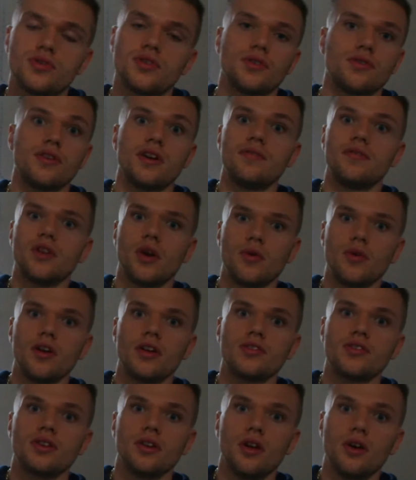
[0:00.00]
to crave
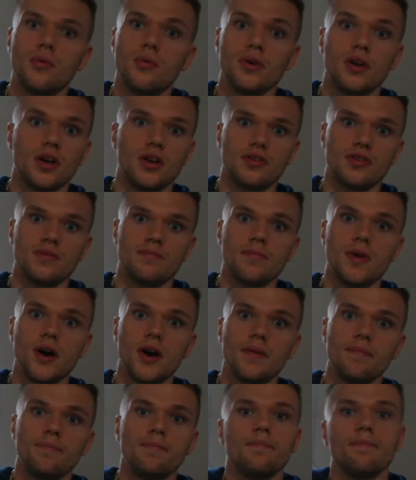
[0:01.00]
donuts a lot when I was in
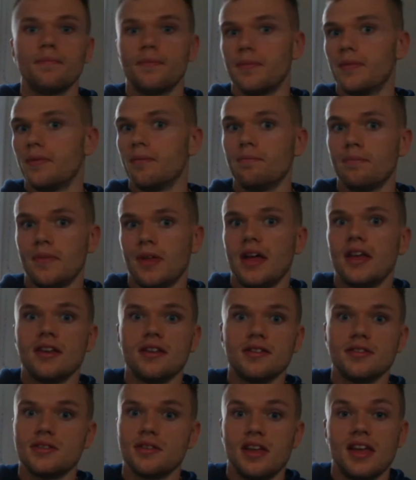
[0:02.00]
mine, and
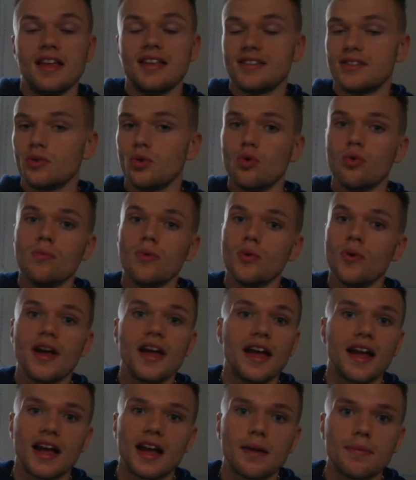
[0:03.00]
it's normal, it
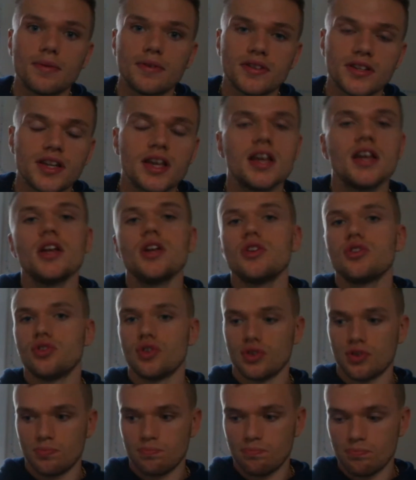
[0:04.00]
happens.
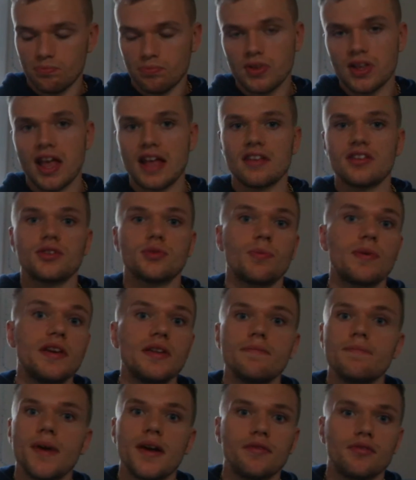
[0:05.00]
Just get a
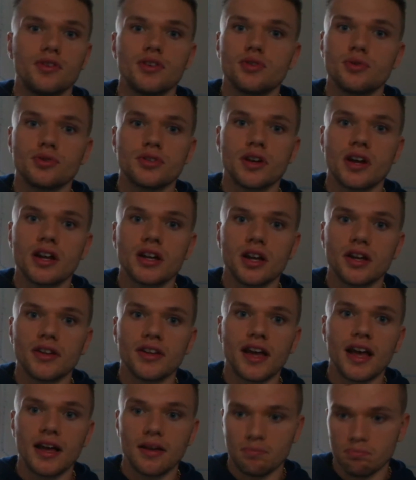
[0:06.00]
sweetened beverage or something like
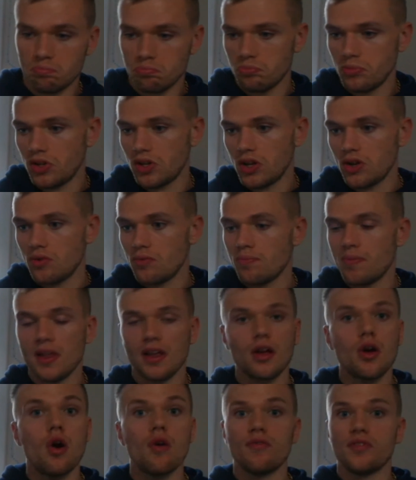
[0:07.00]
that, you know, a bit of
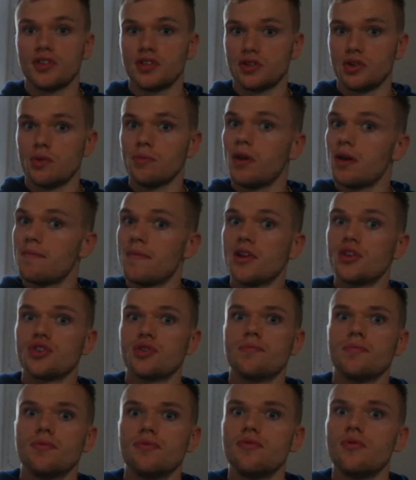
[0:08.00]
coffee syrup like I
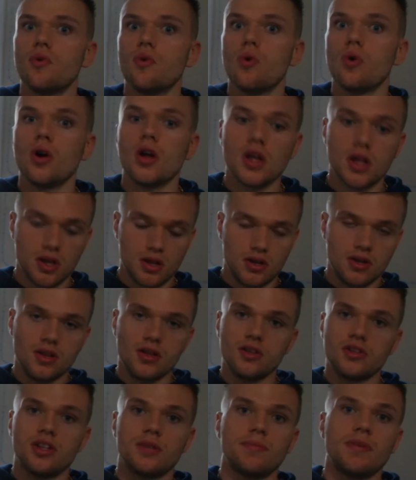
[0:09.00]
mentioned before,
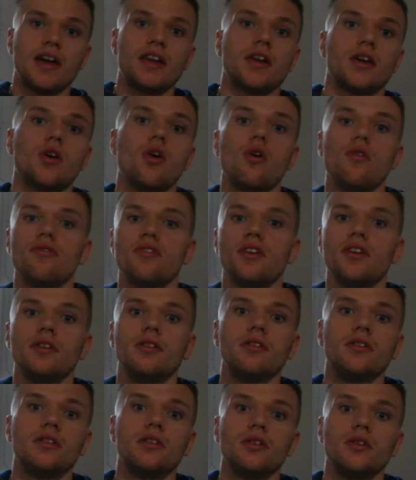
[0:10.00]
tip that in a coffee,
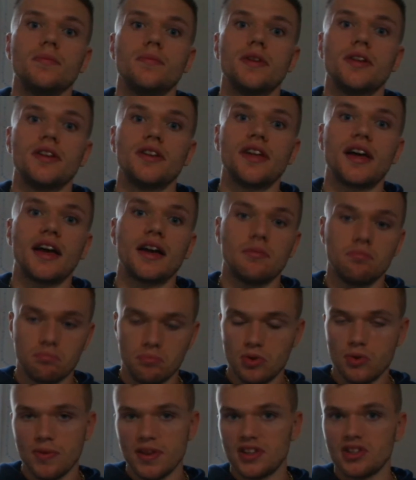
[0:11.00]
a little bit of that, a
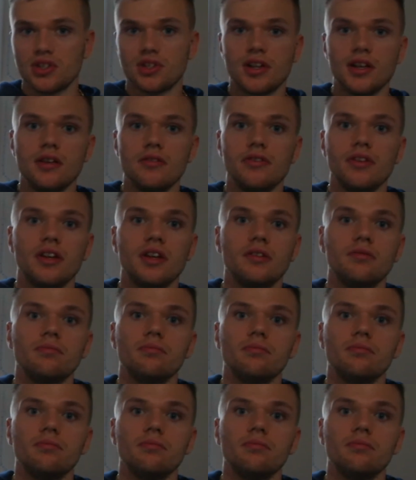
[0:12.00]
little bit of stevia,